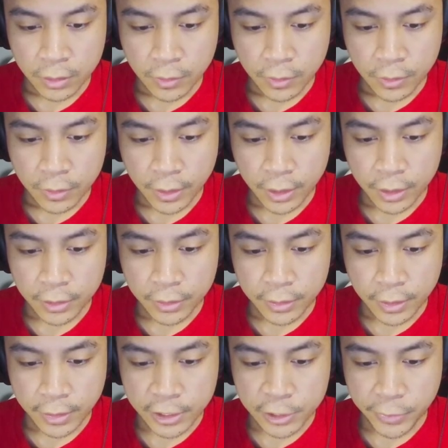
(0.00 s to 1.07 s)
Then
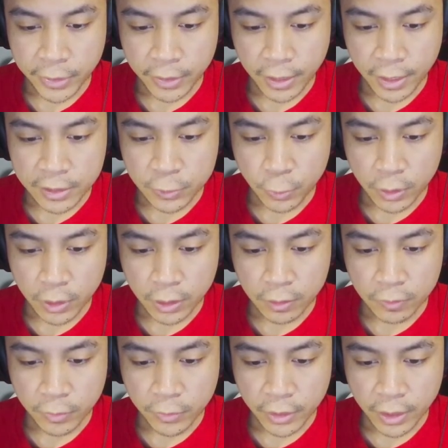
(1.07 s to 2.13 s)
each player adds one card
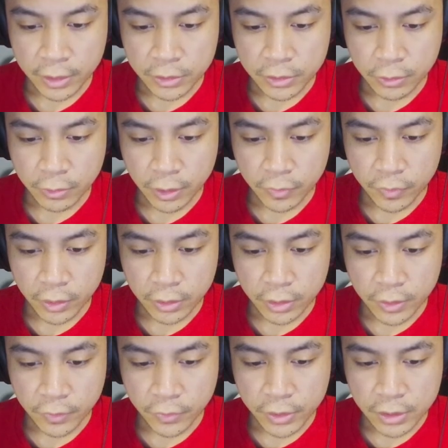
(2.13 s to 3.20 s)
from their hand to the graveyard.
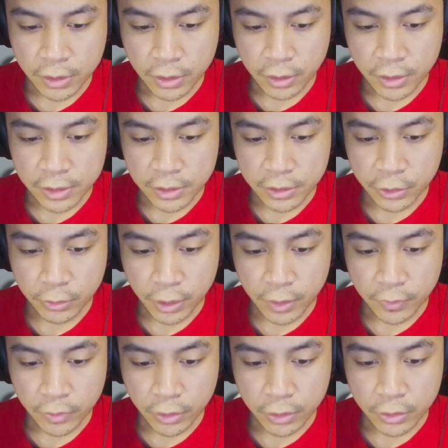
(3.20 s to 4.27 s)
If this card is in your
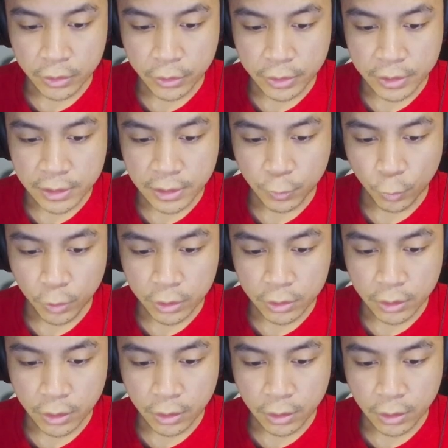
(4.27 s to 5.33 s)
graveyard, you can send one
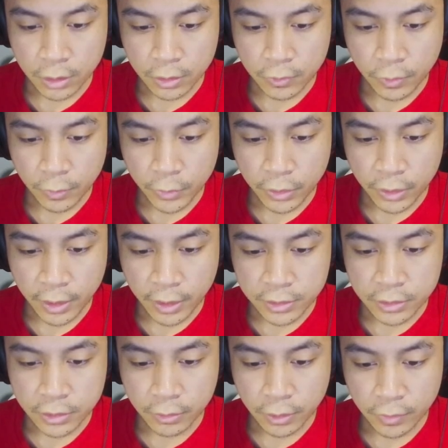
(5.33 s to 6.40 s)
card from your hand
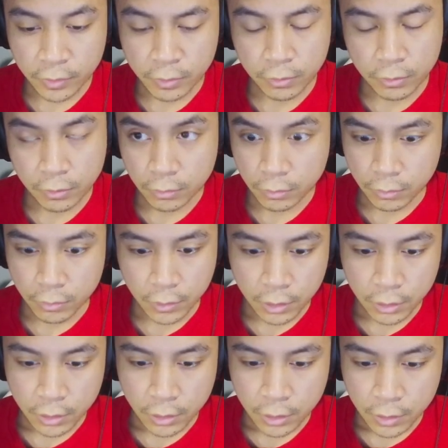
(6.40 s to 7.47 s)
to the grave
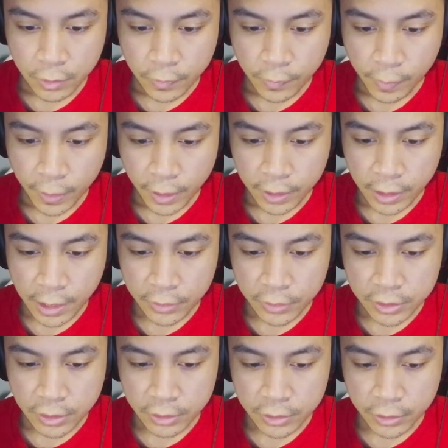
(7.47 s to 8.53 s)
and add this
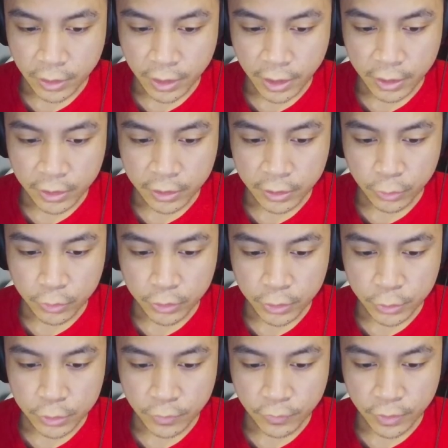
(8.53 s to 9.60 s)
card to your hand. You can only
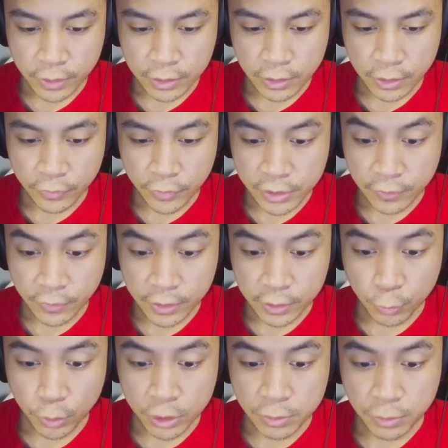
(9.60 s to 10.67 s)
use this effect
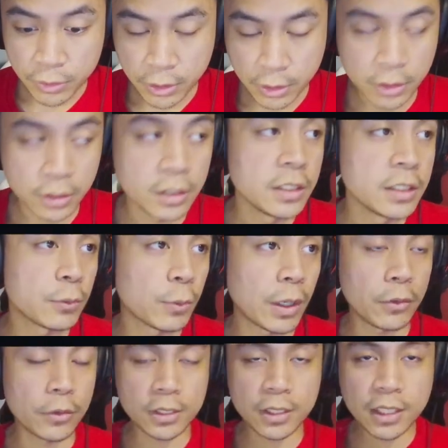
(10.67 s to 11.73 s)
once per turn. Wow,
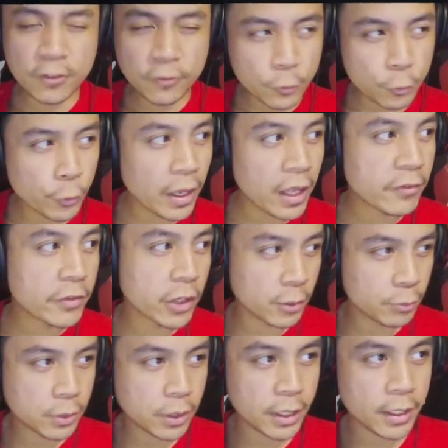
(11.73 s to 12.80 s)
there's a lot of
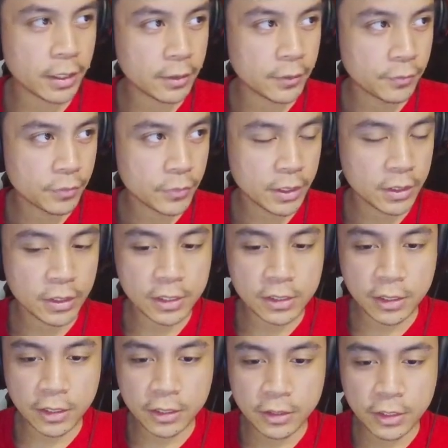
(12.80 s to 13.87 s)
graveyard play in these
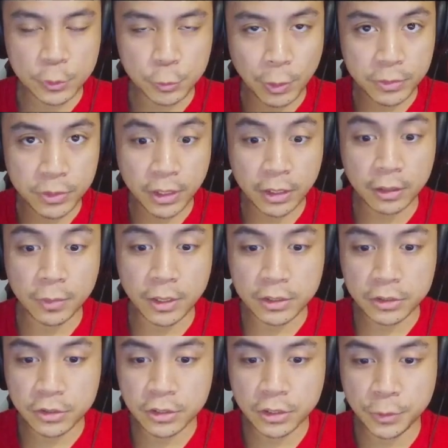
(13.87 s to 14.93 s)
reptile
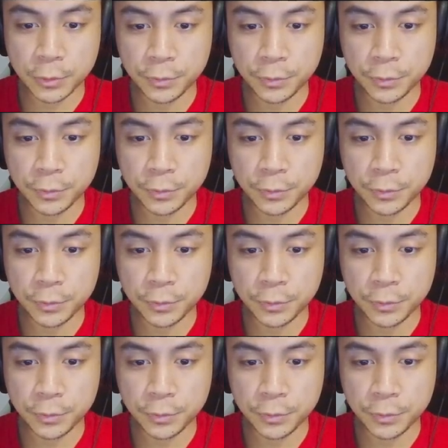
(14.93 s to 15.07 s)
monsters, you know.